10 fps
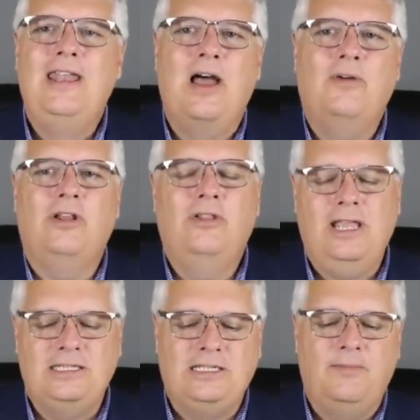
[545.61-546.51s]
Now we're going to
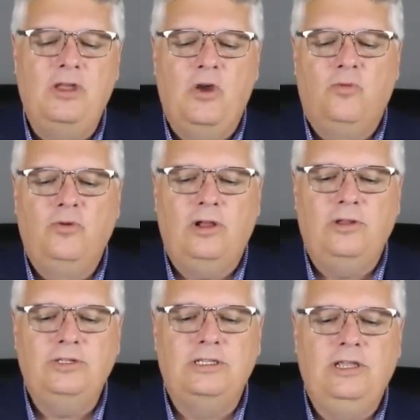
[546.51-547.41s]
look at some
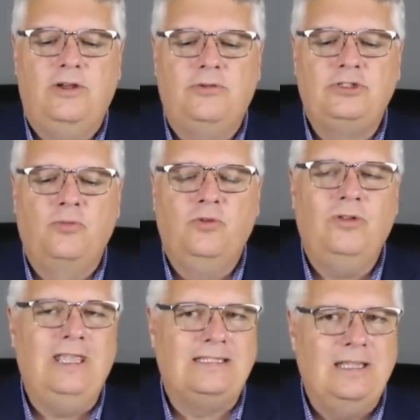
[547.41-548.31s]

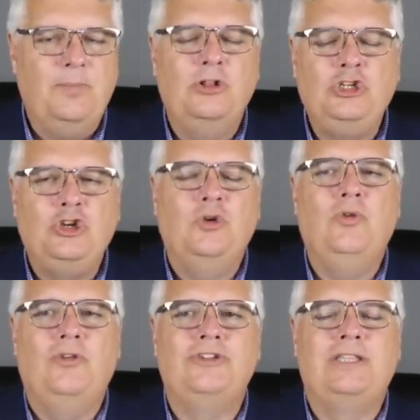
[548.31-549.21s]
really simple
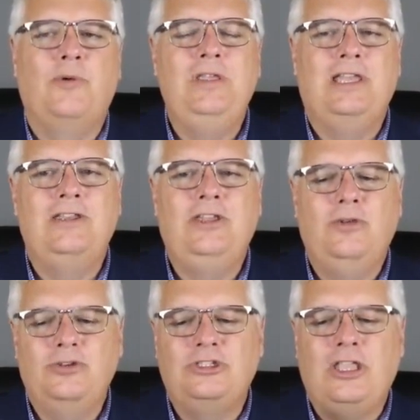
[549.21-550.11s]
tools that we can
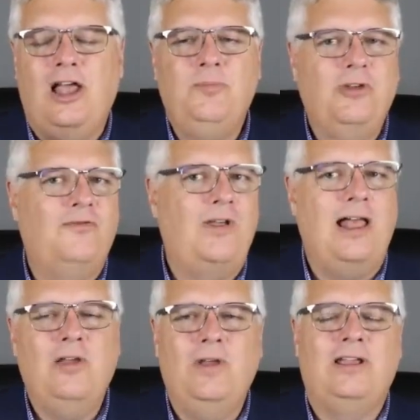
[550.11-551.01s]
use to help you
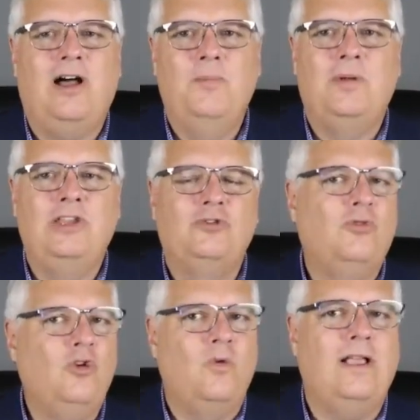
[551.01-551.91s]
evaluate companies
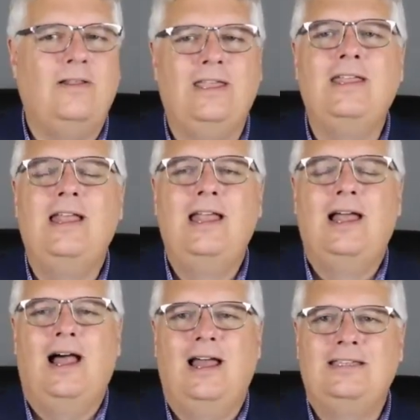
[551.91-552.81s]
real quickly
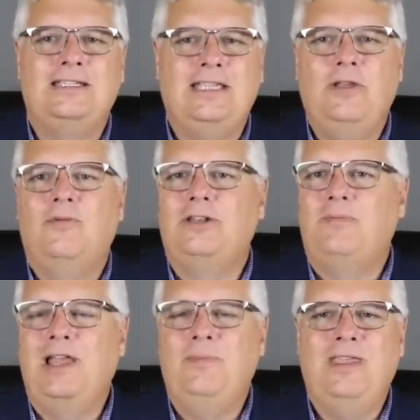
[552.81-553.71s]
to see
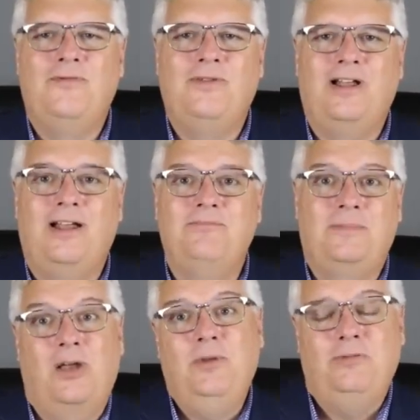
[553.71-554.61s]
what might be
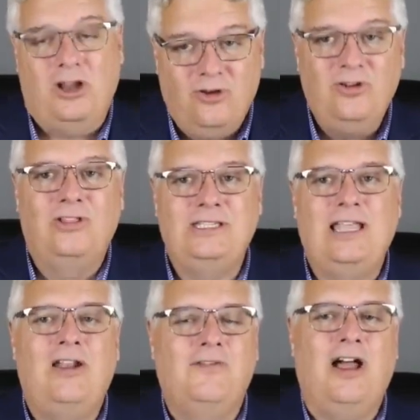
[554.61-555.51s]
to help you narrow your
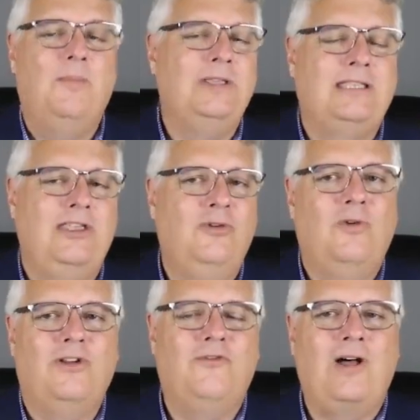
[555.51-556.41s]
list down of companies that you
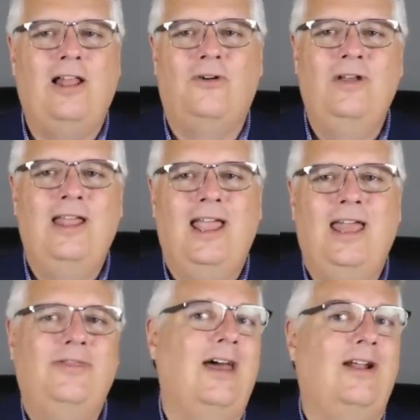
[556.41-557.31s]
want to follow
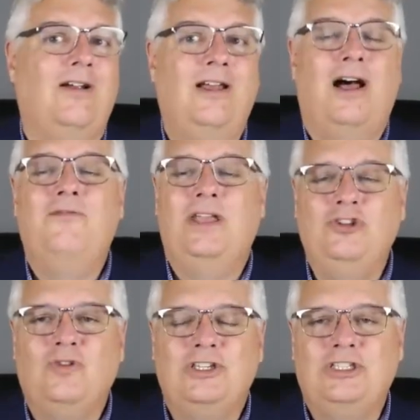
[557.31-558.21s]
and that are of
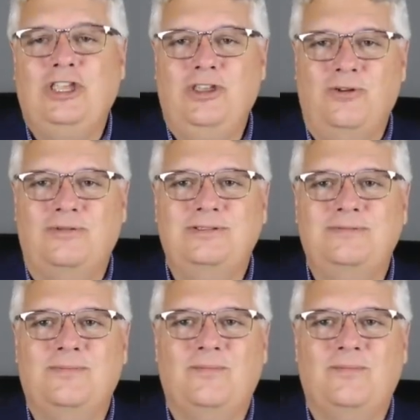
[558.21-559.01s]
interest to you.